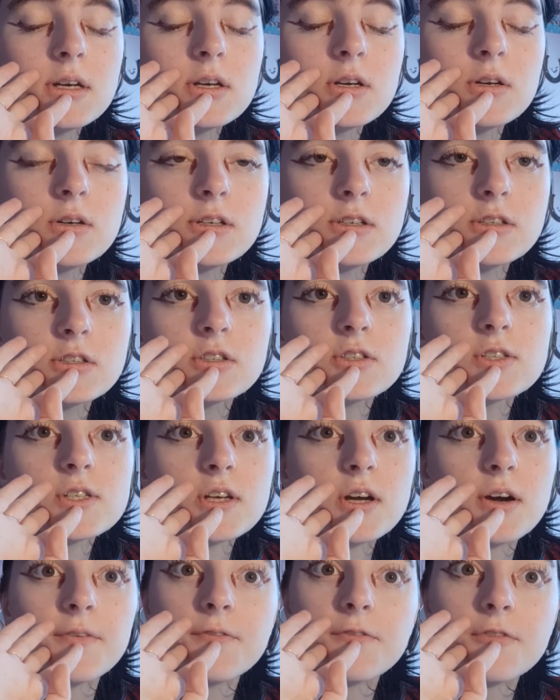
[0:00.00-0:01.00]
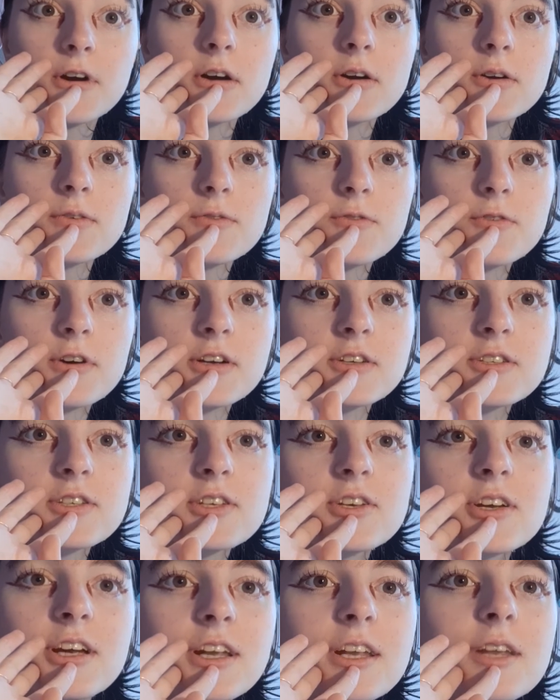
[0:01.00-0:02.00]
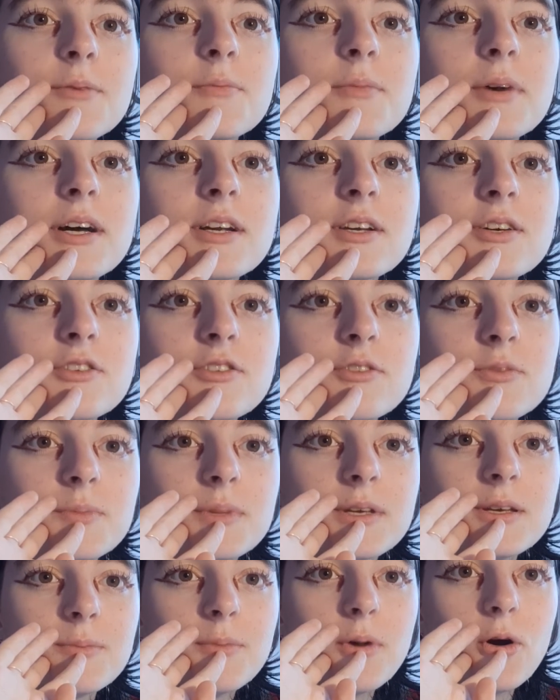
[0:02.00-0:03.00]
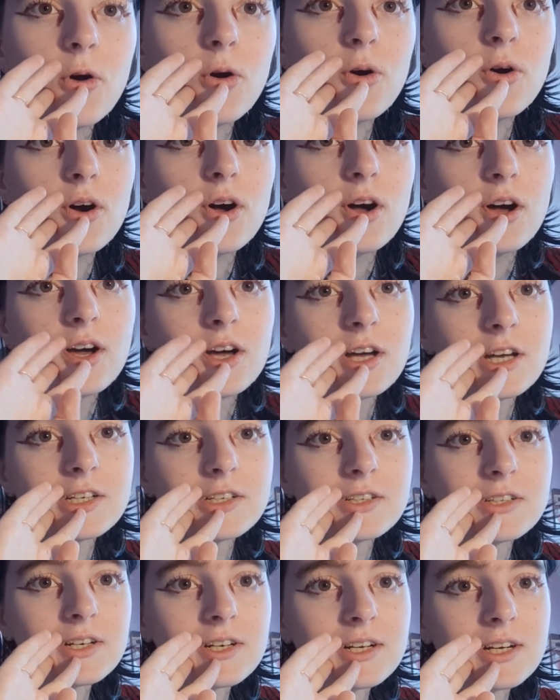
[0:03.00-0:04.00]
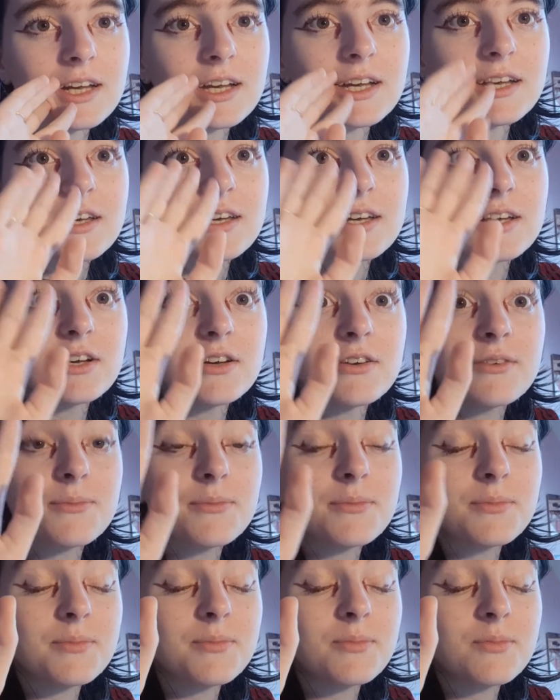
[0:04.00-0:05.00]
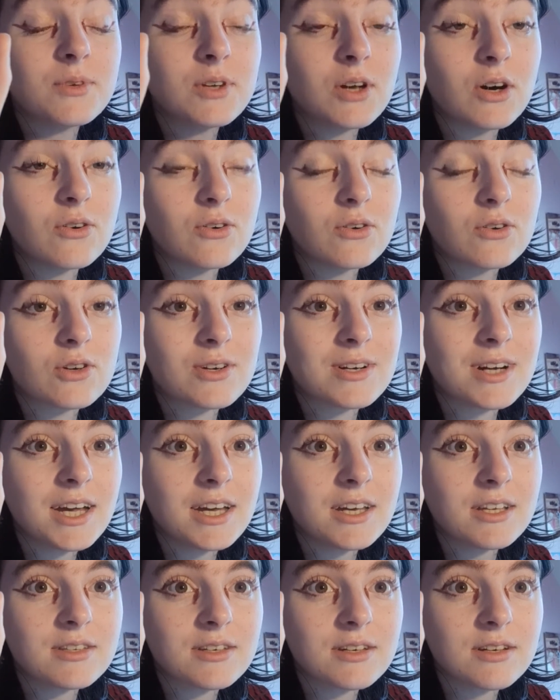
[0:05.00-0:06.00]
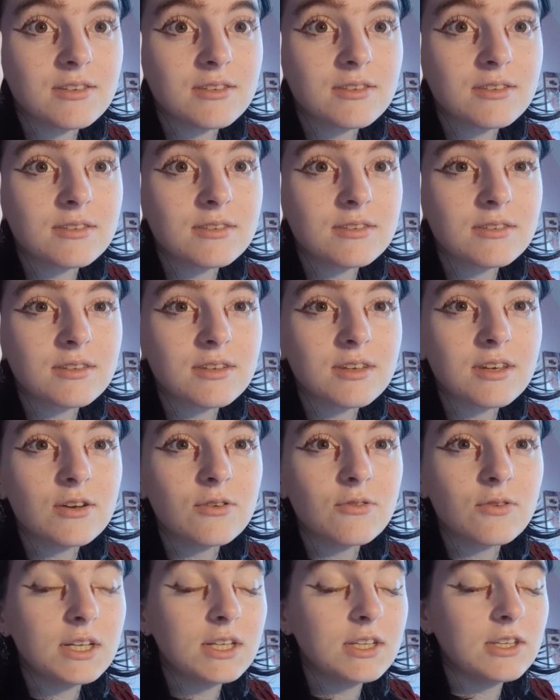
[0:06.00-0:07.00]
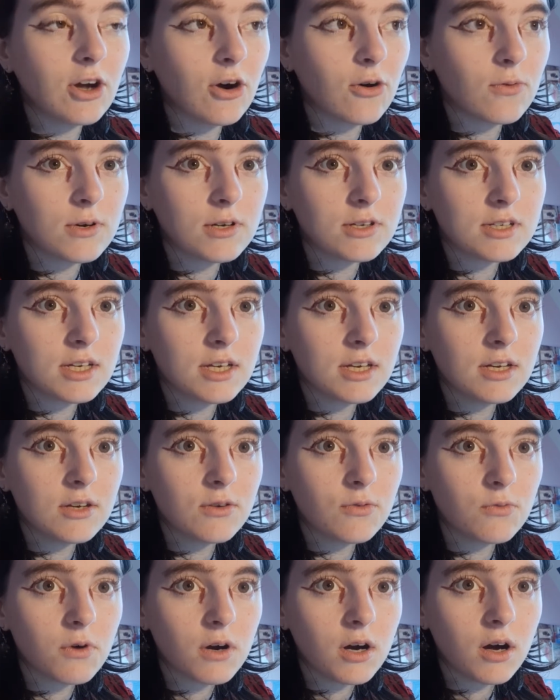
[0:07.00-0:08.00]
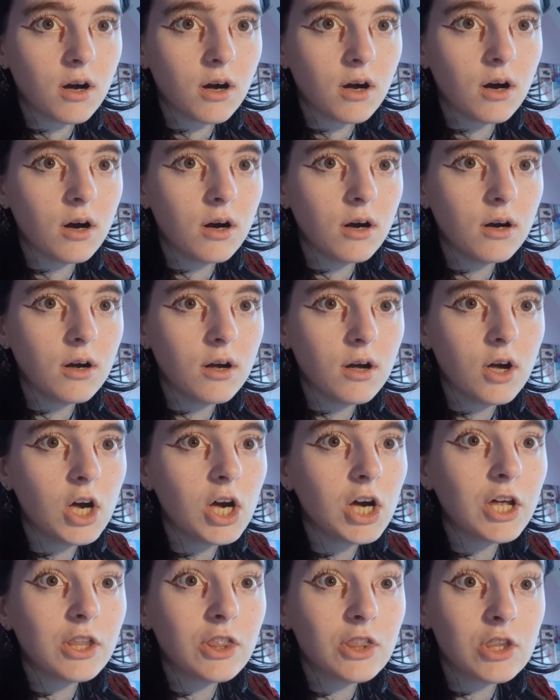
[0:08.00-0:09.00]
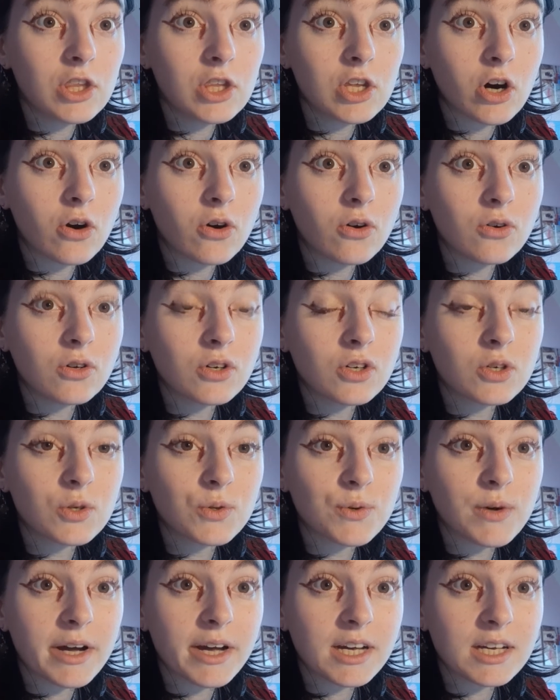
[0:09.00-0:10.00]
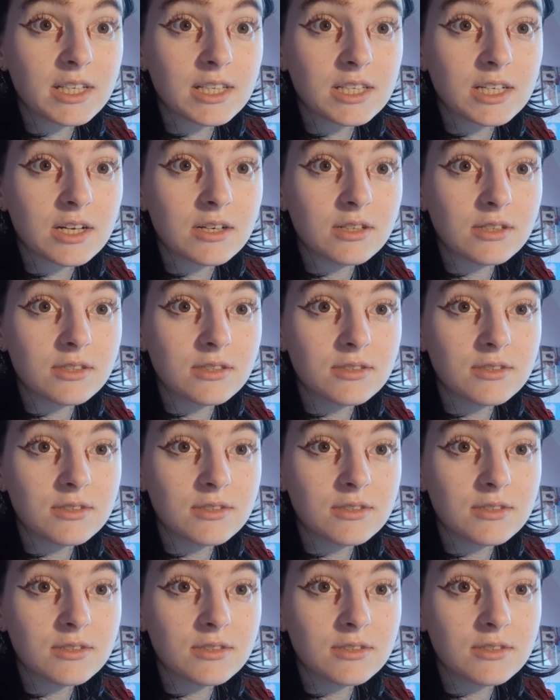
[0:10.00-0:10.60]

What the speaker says: We just got very frustrated by those people who were like, don't correct us. We know we're saying it wrong. Don't correct us.